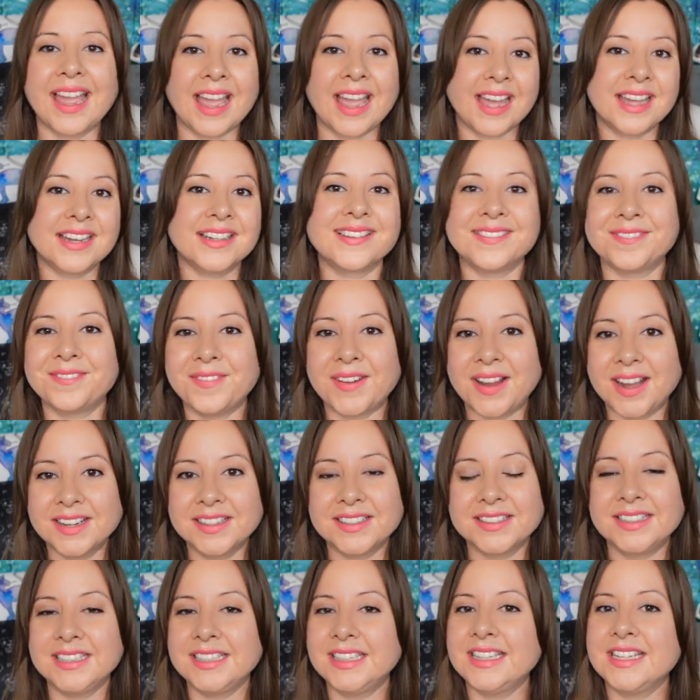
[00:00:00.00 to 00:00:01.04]
And
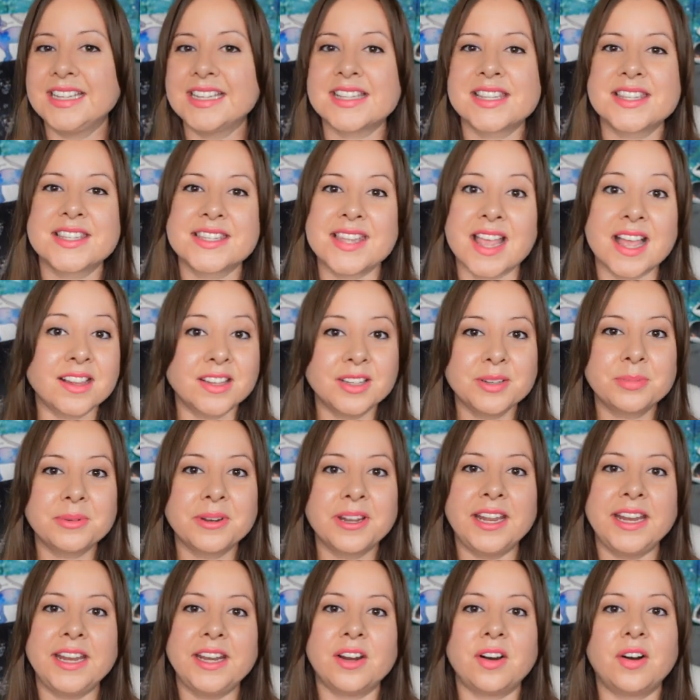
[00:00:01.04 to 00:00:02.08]
finally,
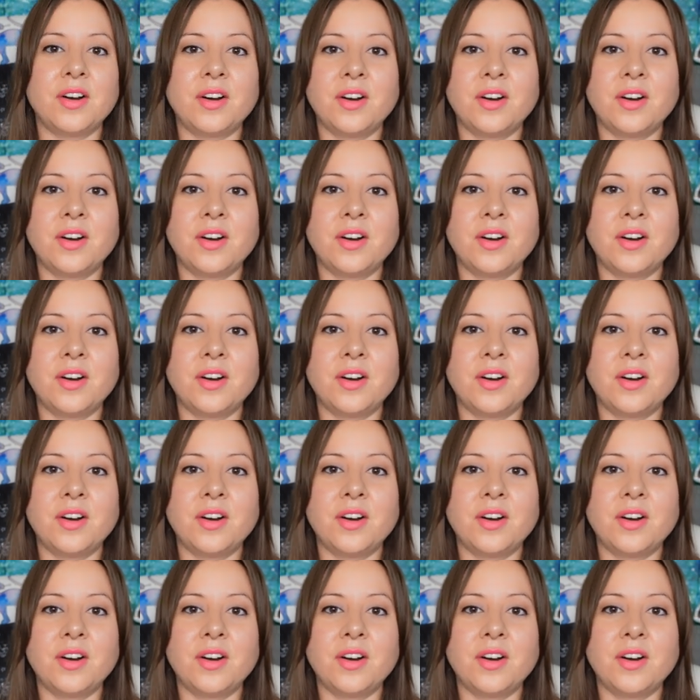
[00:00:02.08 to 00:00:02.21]
celebrate